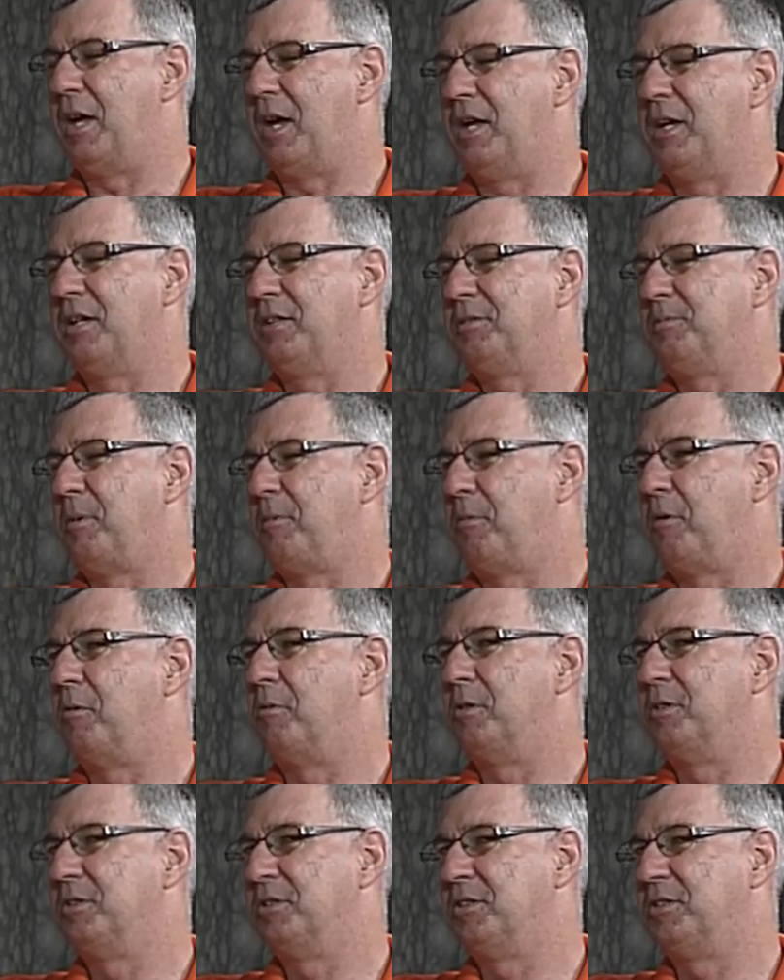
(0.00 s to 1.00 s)
I, I, guess my point
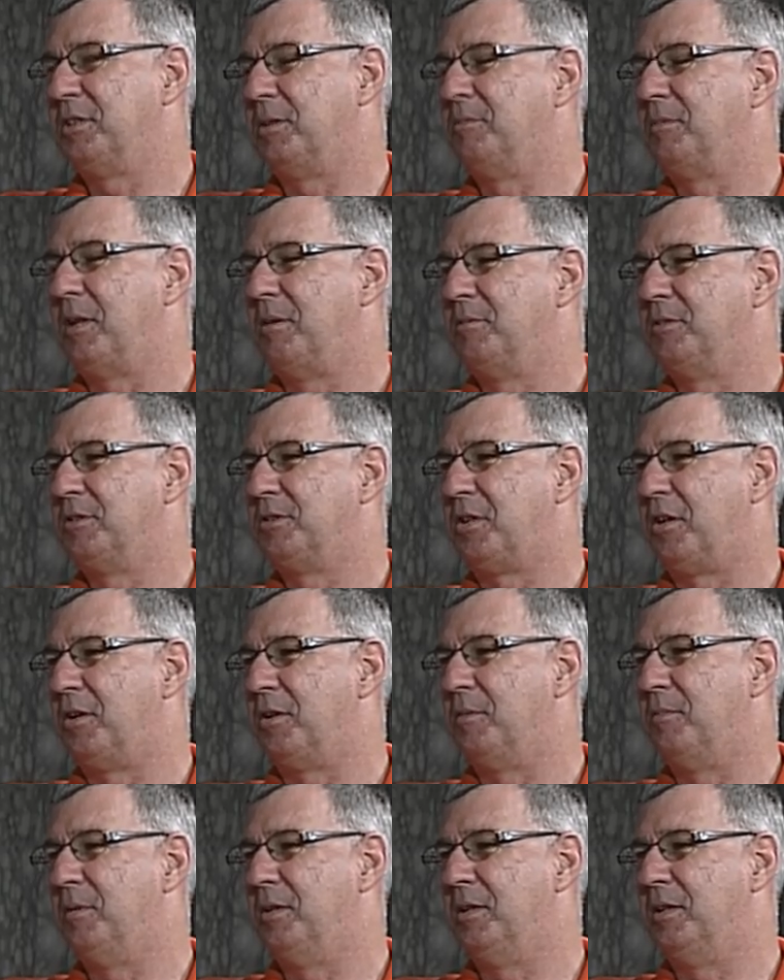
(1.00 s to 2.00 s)
was is sometimes it's
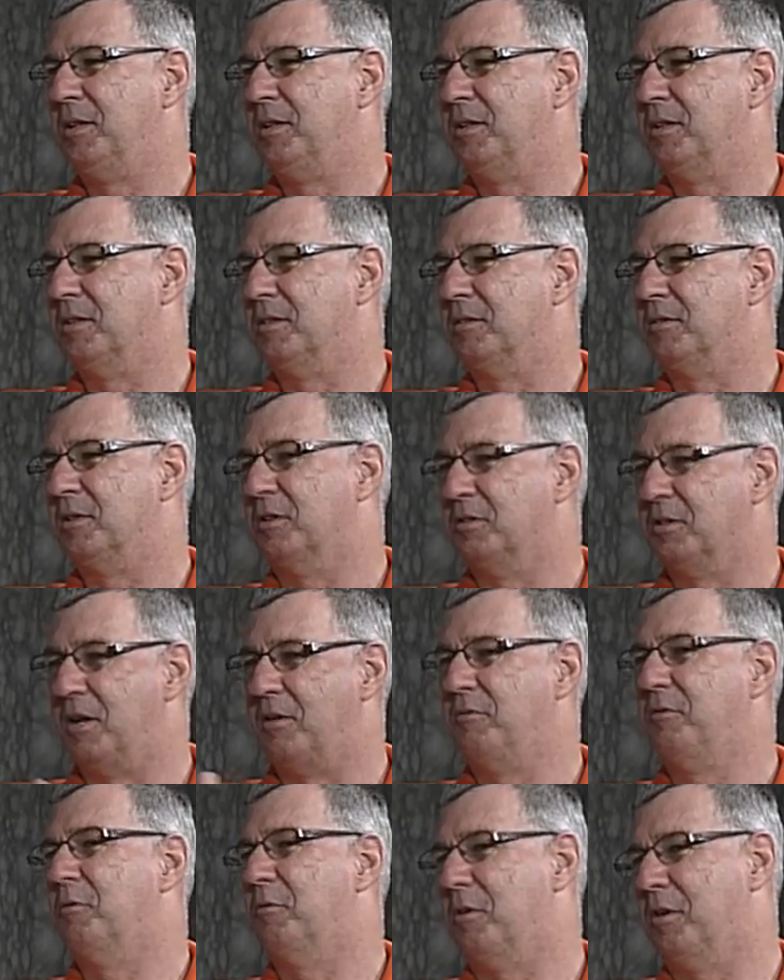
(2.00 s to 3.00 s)
harder being the, the
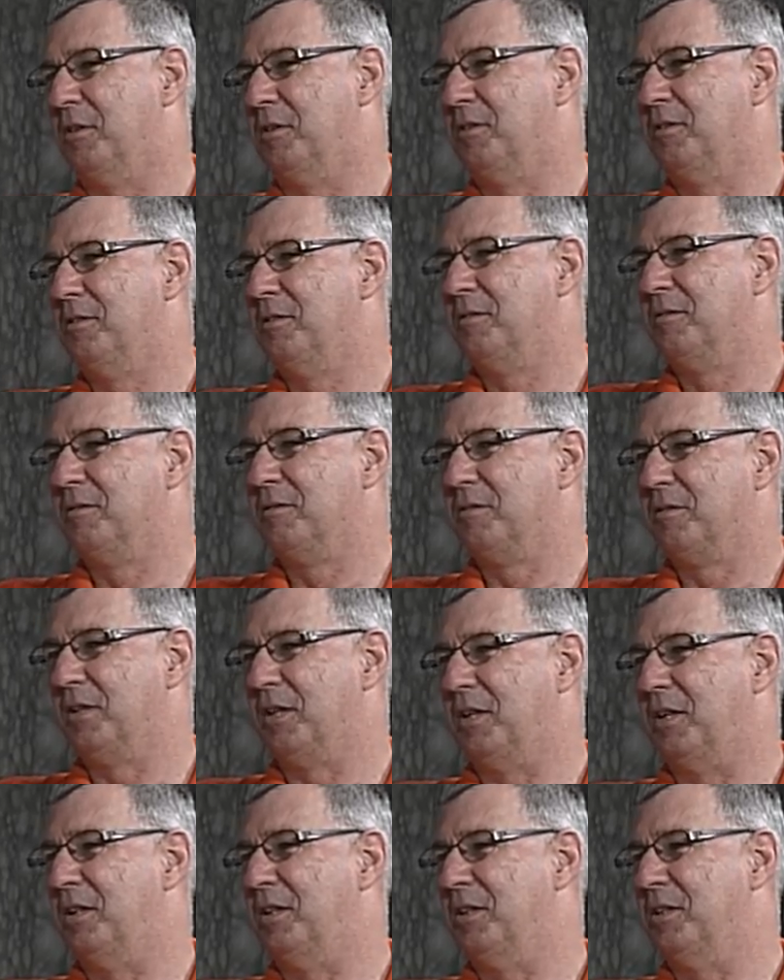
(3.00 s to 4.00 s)
loved one
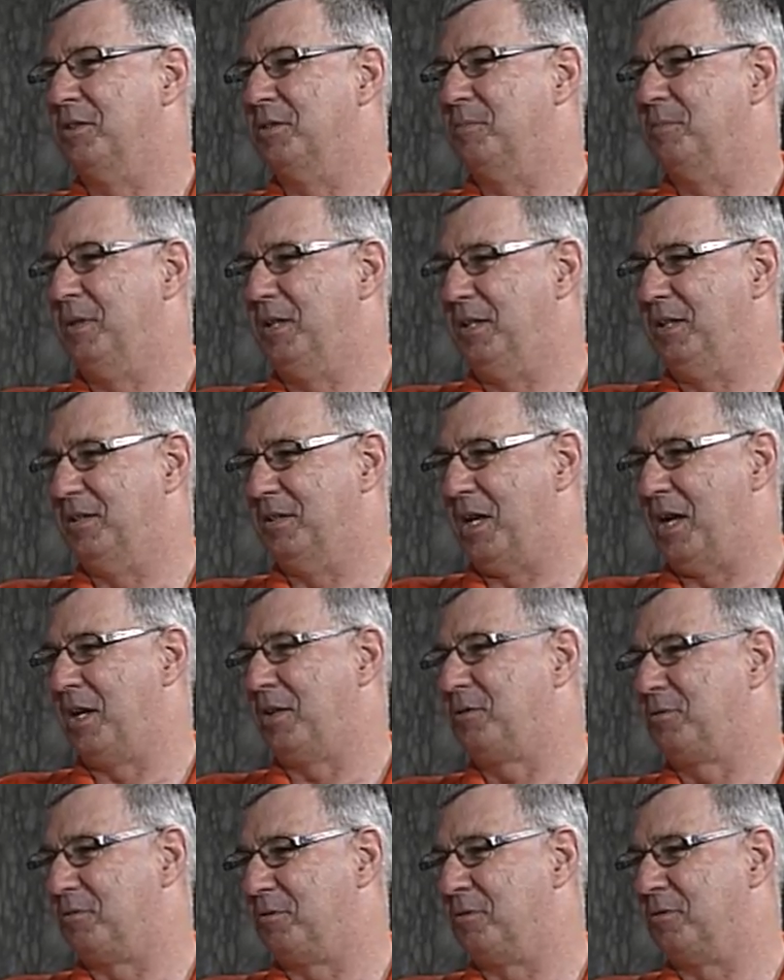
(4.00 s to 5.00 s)
than it is being the
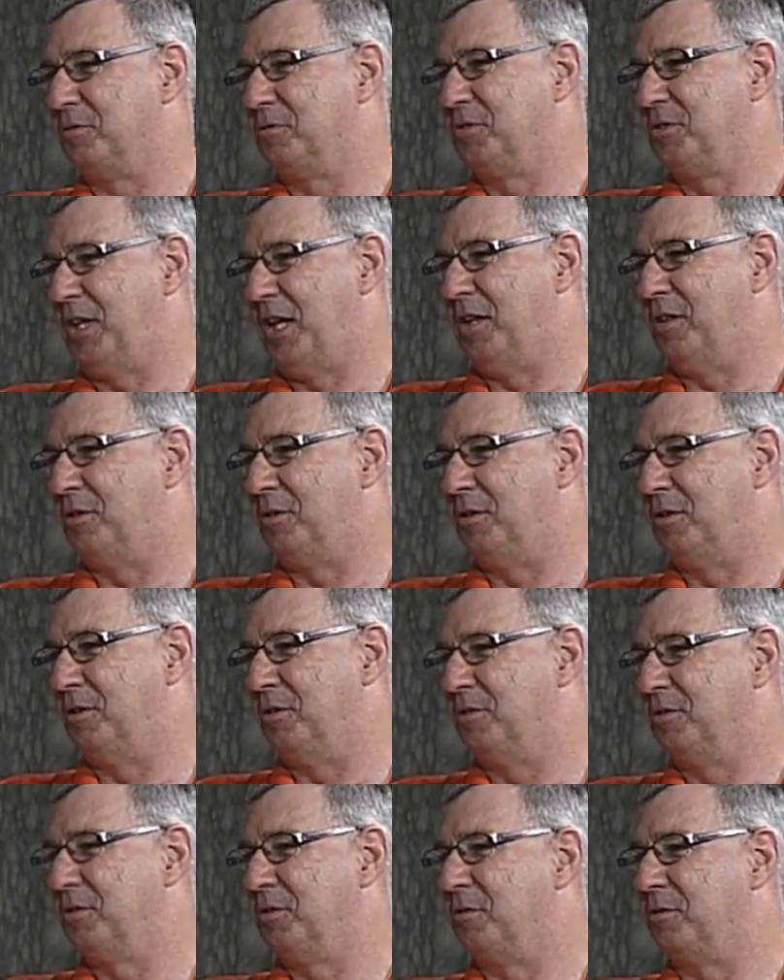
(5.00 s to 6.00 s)
actual
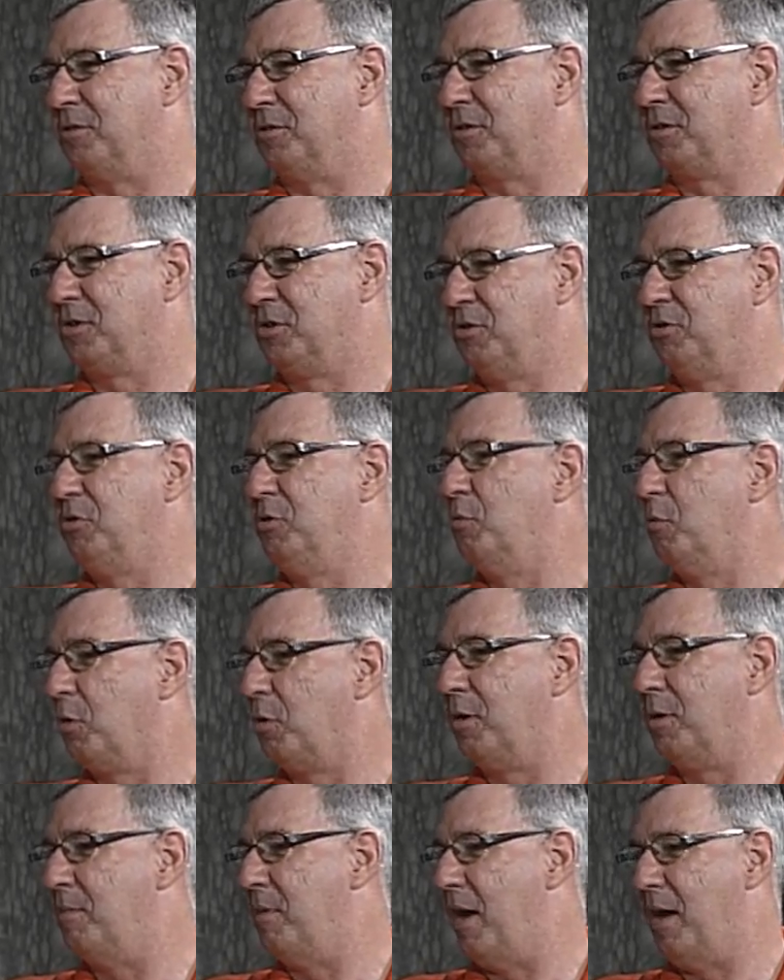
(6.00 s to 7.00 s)
sailor or soldier because you do
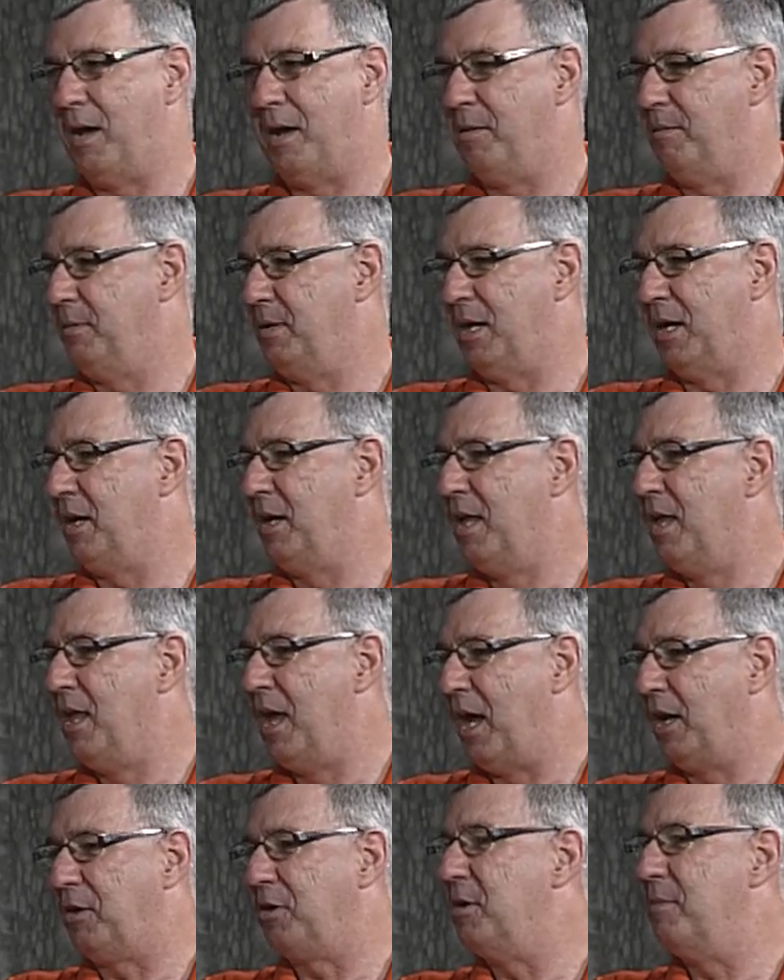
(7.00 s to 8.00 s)
worry about it. It I, mean,
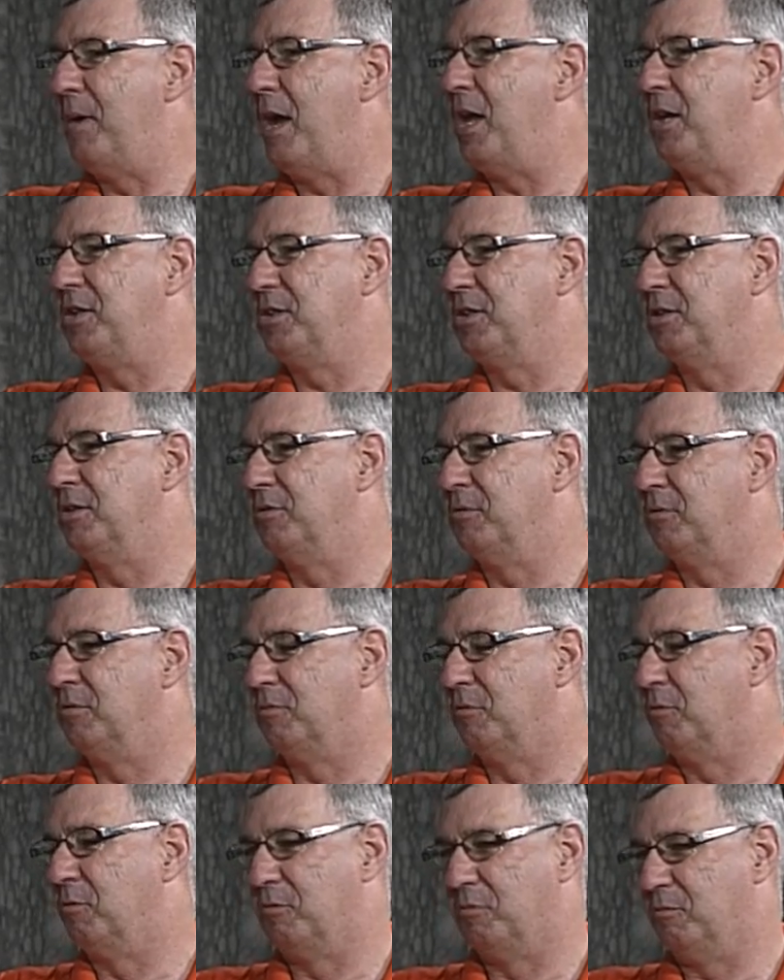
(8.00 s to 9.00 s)
is. I, I, couldn't imagine
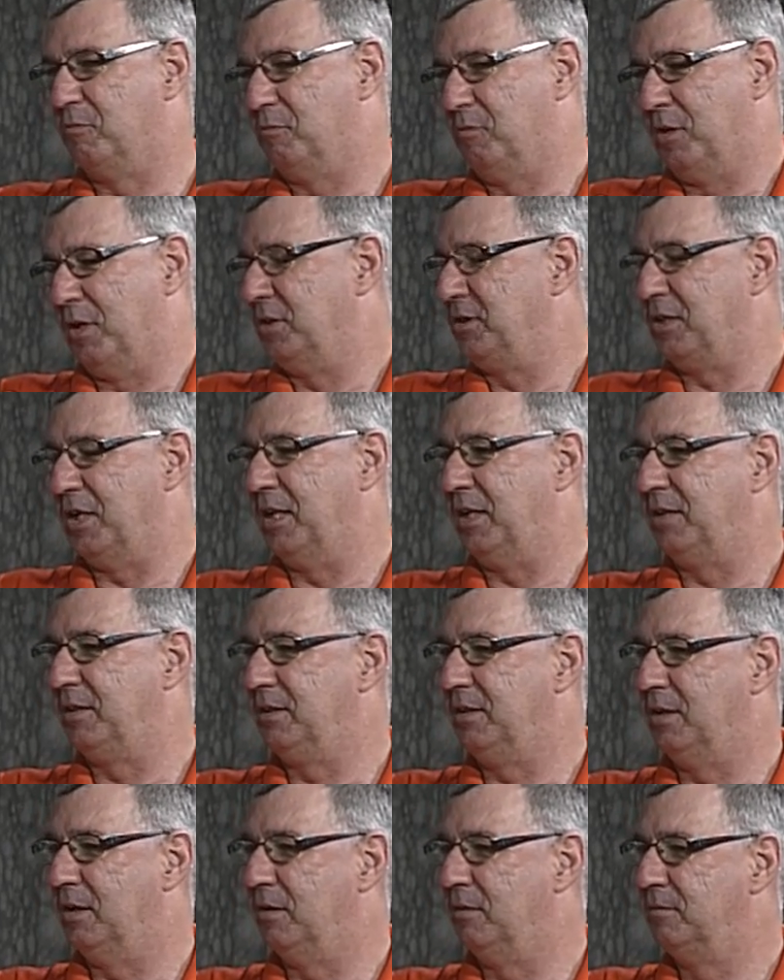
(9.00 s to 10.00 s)
it what is. it's like.
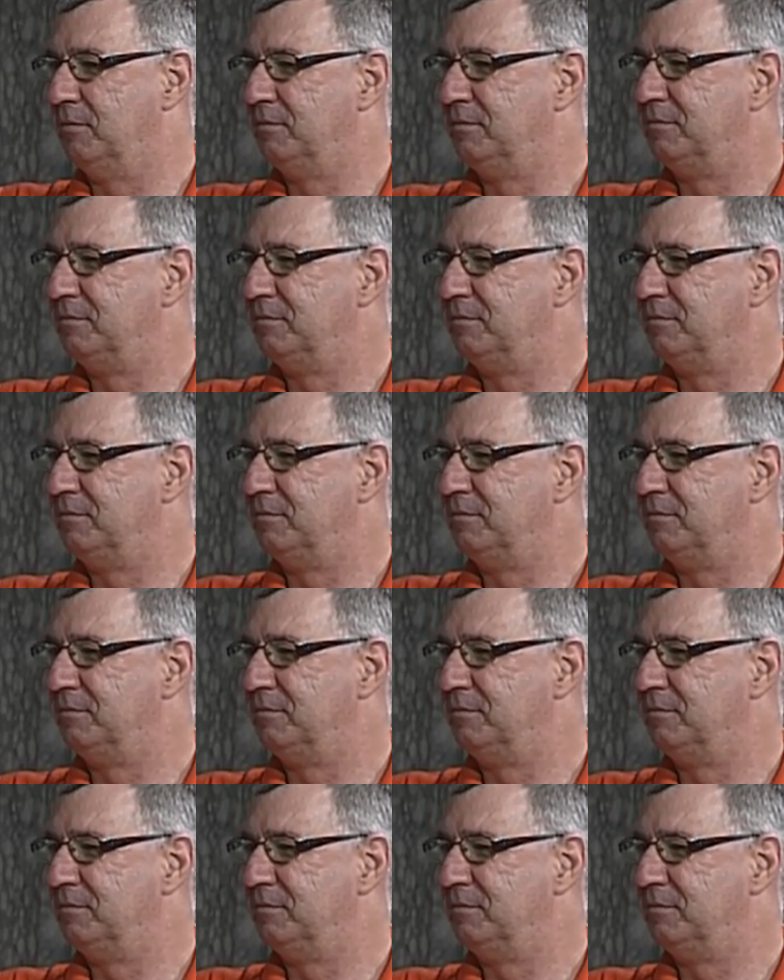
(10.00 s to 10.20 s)
You know? But you